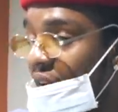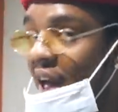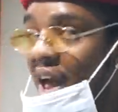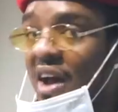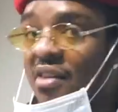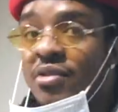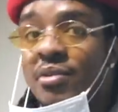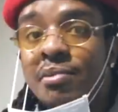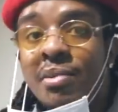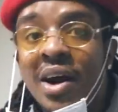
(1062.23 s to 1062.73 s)

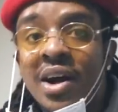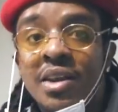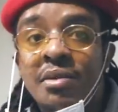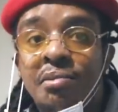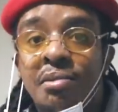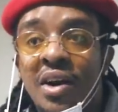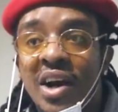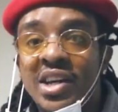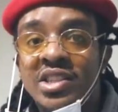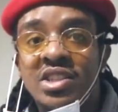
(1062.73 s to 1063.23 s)
everybody
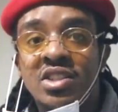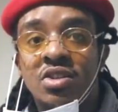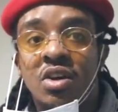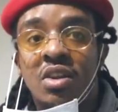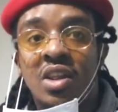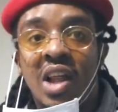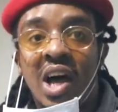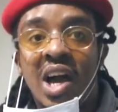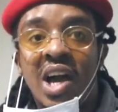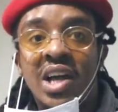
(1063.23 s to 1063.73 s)
prices
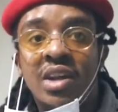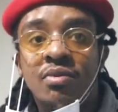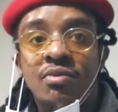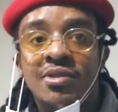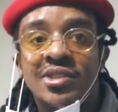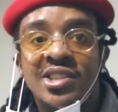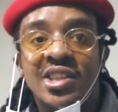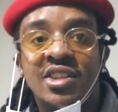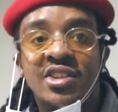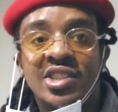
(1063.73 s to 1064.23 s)
online
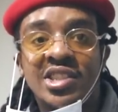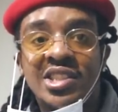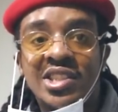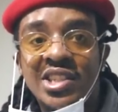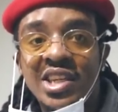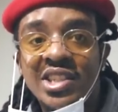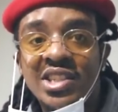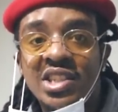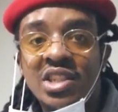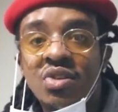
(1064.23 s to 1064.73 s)
was either
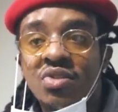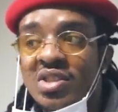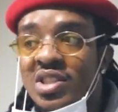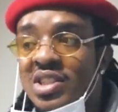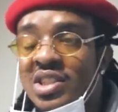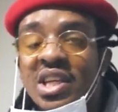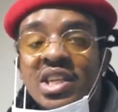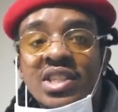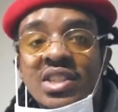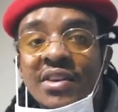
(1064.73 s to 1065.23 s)
60 or
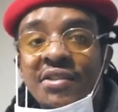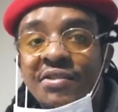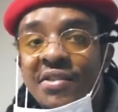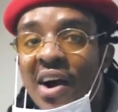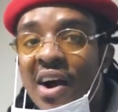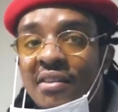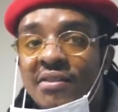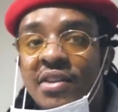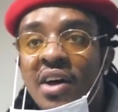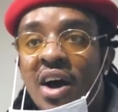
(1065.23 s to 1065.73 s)

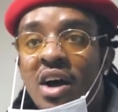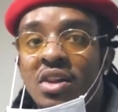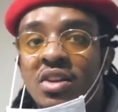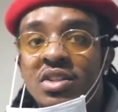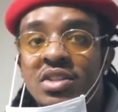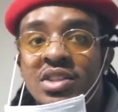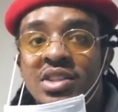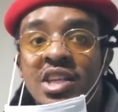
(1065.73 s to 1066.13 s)
$65.